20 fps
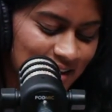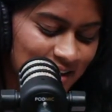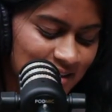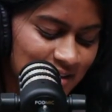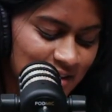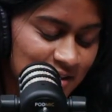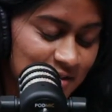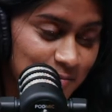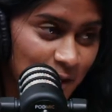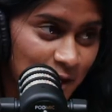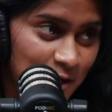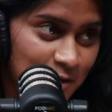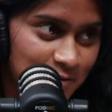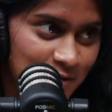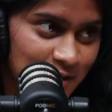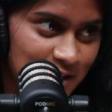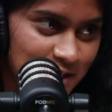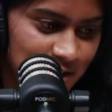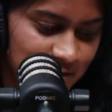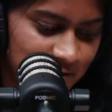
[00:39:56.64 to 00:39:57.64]
The smile
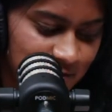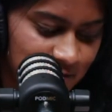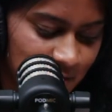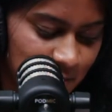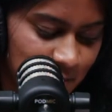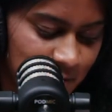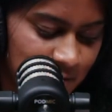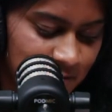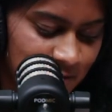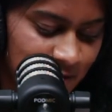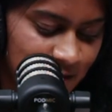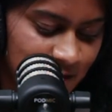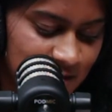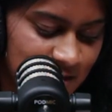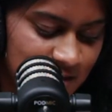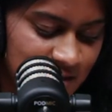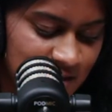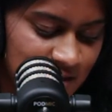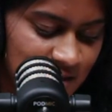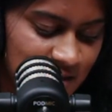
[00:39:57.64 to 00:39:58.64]
faded from her
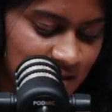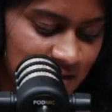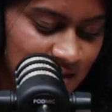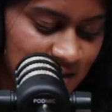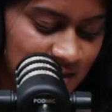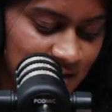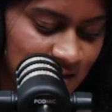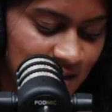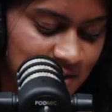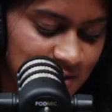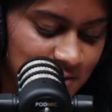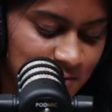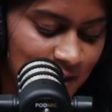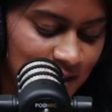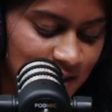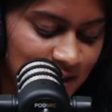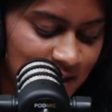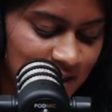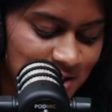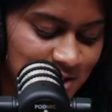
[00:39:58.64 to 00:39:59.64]
face. That's
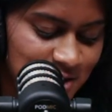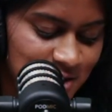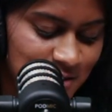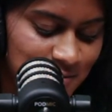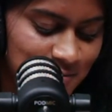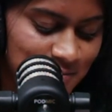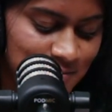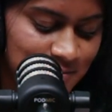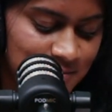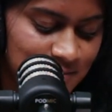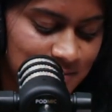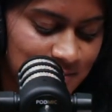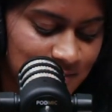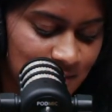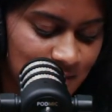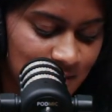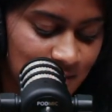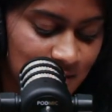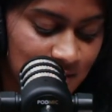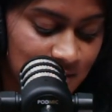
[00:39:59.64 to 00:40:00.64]
right, Andrew.
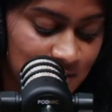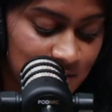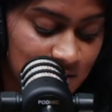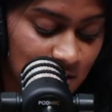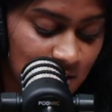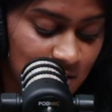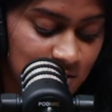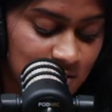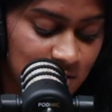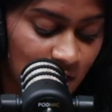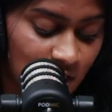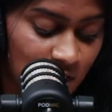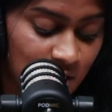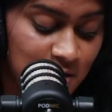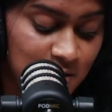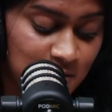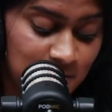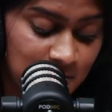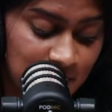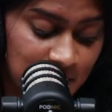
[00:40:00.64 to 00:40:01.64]
Dolls
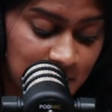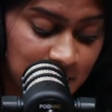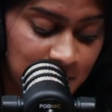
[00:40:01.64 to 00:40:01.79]
aren't real.